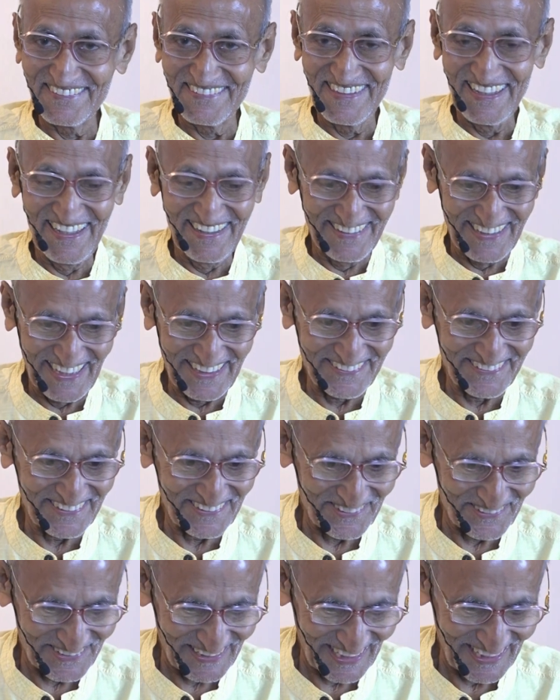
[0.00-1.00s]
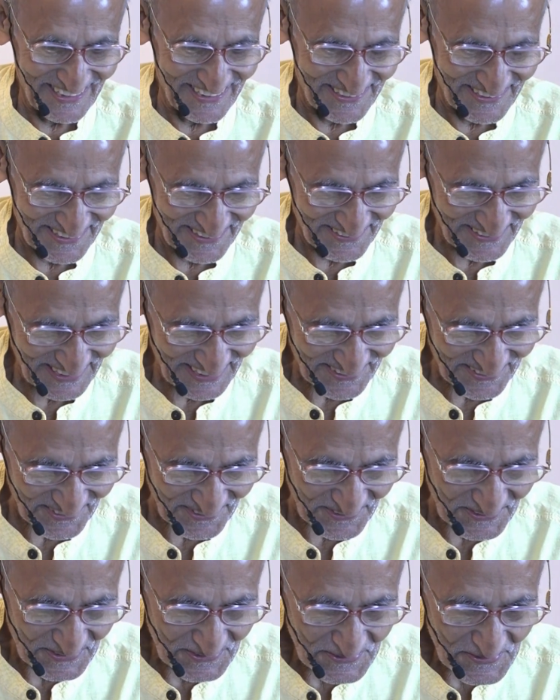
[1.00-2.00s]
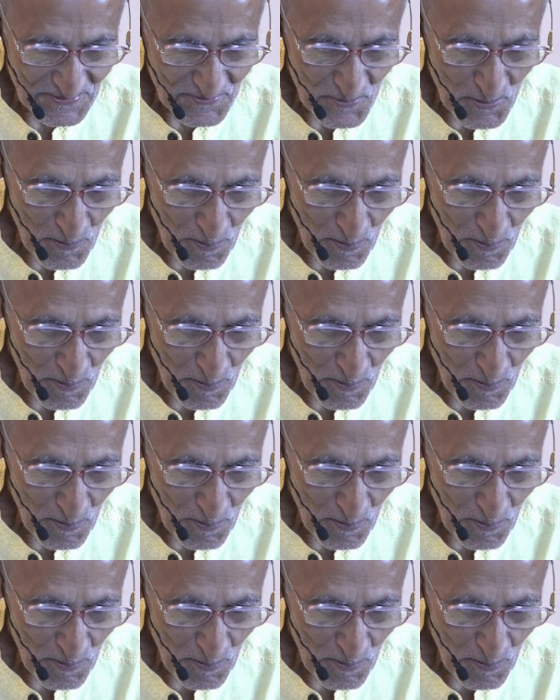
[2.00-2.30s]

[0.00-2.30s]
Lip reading: So that's the totality. Okay, sir.